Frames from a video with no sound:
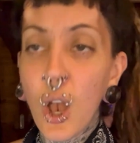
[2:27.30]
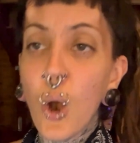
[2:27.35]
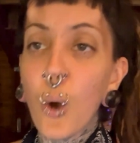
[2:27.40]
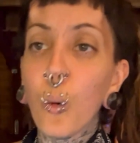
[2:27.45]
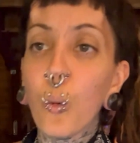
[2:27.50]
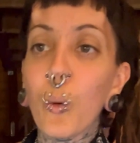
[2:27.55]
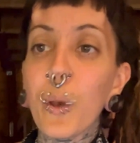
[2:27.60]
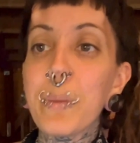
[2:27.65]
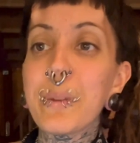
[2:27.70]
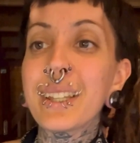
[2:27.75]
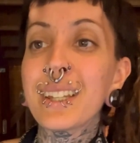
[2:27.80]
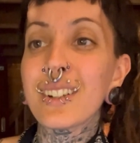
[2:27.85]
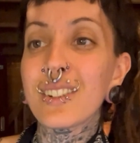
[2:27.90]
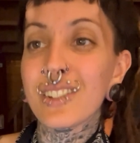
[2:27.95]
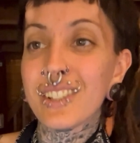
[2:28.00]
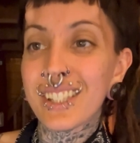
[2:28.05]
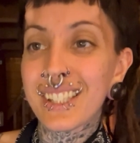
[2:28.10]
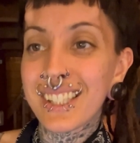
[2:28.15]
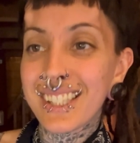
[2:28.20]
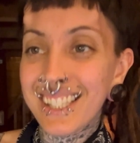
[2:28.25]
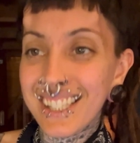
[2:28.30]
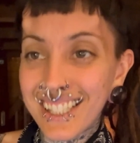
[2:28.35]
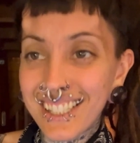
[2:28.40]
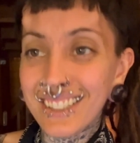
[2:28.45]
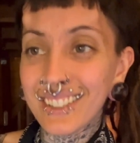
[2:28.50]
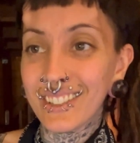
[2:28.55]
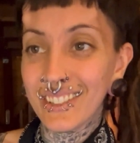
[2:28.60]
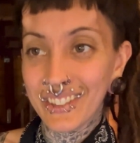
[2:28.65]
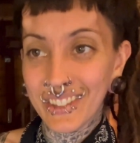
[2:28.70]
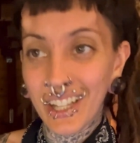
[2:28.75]
Women are
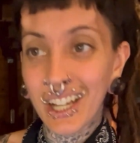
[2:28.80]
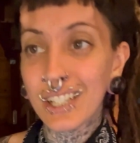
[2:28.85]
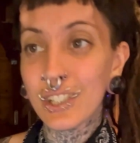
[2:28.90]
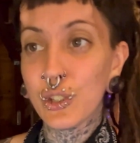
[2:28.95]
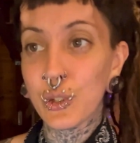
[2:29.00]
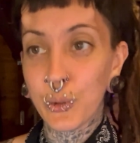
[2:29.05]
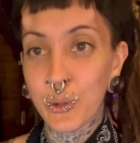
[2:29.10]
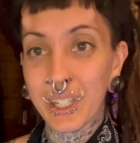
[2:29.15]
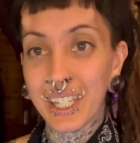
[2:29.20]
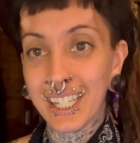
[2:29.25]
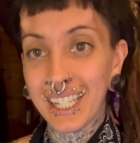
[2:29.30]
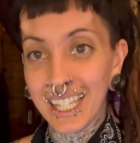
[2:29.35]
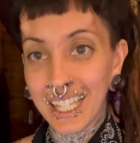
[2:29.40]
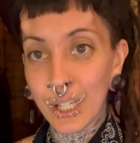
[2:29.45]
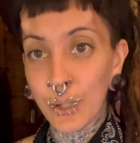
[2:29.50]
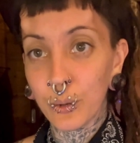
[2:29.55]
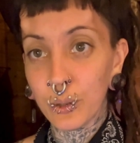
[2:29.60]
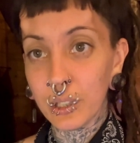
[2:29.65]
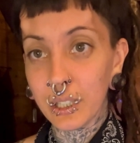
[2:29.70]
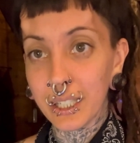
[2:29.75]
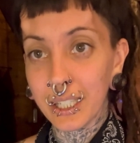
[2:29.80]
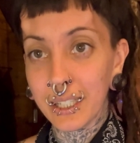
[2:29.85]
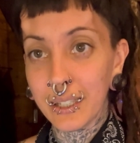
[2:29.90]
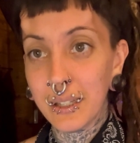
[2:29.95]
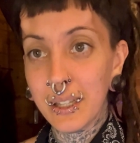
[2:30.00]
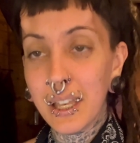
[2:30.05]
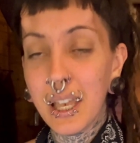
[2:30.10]
still not treated equally.